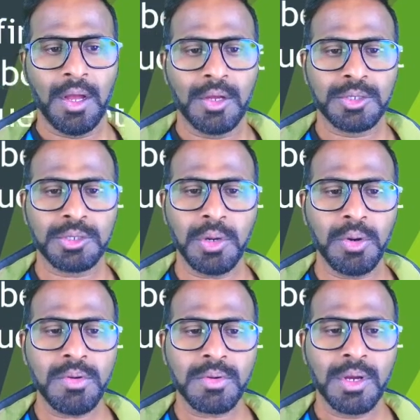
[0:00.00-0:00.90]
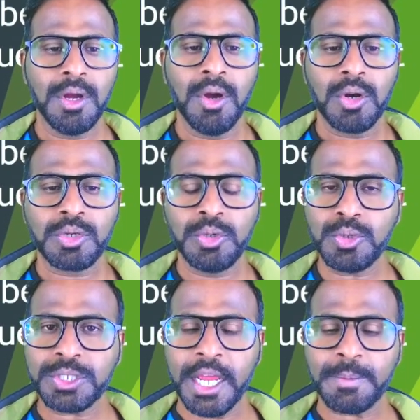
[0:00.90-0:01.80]
So do
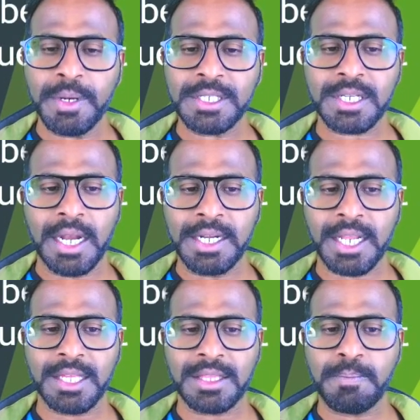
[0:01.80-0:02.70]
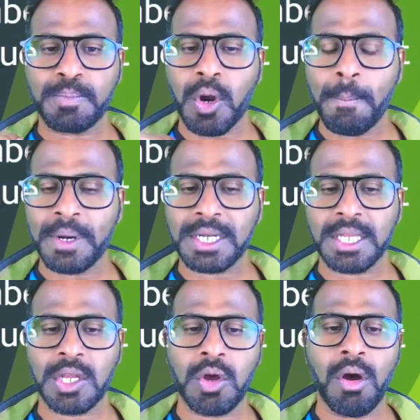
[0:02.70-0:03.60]
statements contain the
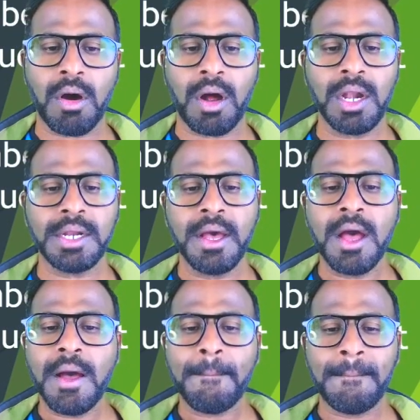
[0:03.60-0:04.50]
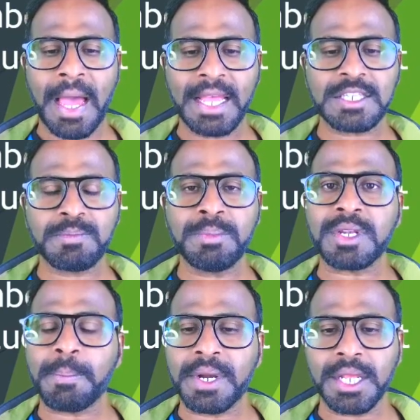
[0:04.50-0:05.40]
property called maximum
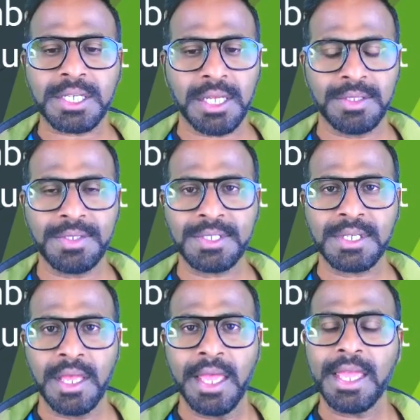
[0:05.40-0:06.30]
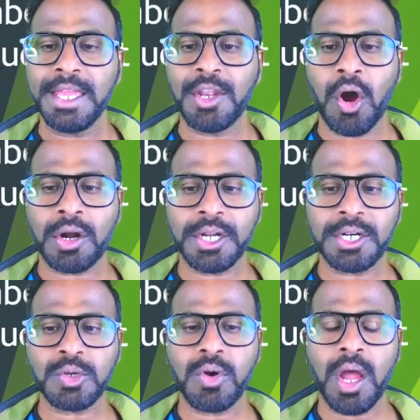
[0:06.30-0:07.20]
repetitions in order
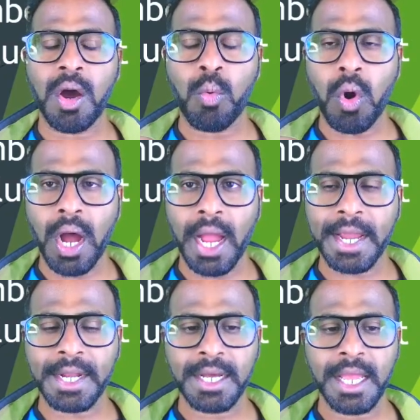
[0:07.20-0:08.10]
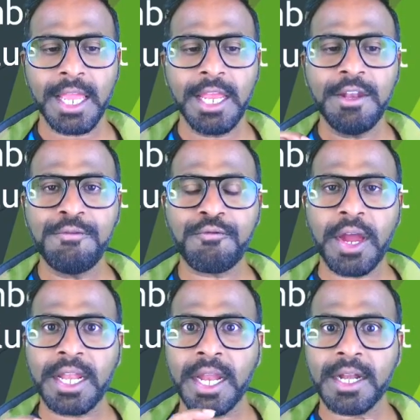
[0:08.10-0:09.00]
to avoid
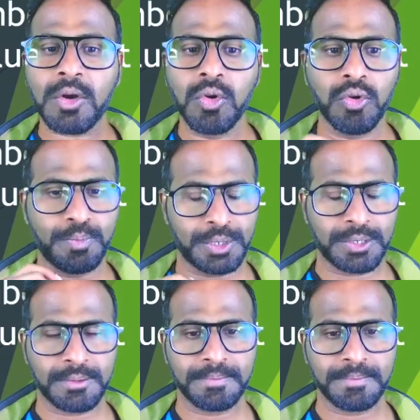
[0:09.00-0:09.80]
infinite loops.